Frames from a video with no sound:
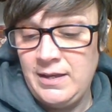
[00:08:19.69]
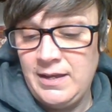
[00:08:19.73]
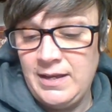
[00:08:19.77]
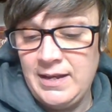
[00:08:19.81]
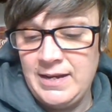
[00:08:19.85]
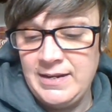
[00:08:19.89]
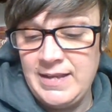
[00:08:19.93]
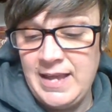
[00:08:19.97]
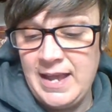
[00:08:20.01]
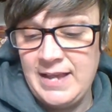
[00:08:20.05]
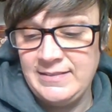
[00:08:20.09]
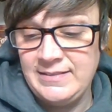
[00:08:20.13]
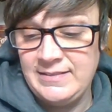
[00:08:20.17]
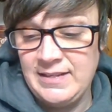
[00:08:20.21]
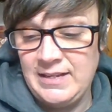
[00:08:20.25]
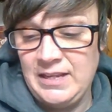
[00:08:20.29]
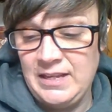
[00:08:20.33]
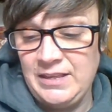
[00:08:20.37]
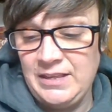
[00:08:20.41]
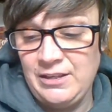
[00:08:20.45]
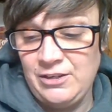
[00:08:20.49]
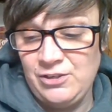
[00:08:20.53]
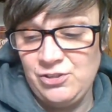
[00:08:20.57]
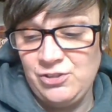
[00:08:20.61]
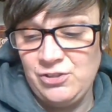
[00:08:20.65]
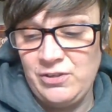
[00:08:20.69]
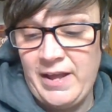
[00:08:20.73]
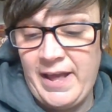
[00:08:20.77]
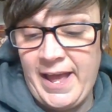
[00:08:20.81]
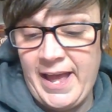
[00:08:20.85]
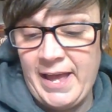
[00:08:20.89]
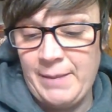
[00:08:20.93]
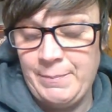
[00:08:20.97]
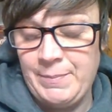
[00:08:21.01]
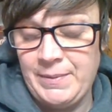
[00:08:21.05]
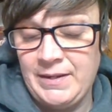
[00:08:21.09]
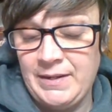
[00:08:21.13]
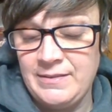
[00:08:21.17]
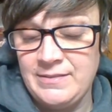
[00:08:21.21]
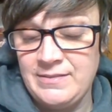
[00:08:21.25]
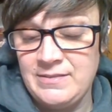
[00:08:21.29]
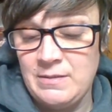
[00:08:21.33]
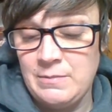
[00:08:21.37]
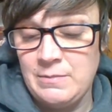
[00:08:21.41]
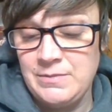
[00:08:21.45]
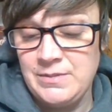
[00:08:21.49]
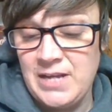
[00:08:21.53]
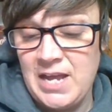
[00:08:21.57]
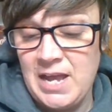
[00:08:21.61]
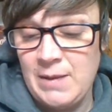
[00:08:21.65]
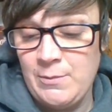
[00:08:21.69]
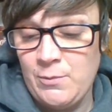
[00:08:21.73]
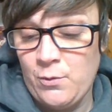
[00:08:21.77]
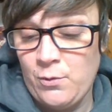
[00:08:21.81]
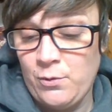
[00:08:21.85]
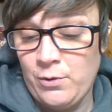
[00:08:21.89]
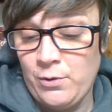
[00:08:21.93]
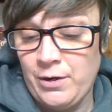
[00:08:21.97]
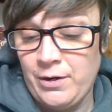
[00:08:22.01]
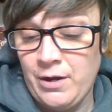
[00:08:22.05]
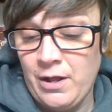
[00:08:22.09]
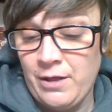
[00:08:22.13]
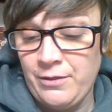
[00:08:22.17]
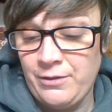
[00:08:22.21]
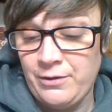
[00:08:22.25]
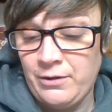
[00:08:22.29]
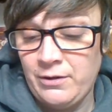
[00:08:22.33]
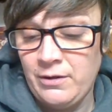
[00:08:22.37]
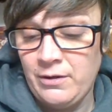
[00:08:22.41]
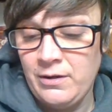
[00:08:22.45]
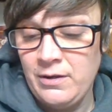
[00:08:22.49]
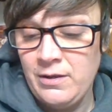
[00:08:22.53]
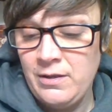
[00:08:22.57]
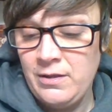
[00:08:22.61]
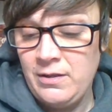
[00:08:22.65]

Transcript: in case anything should happen at some time or another,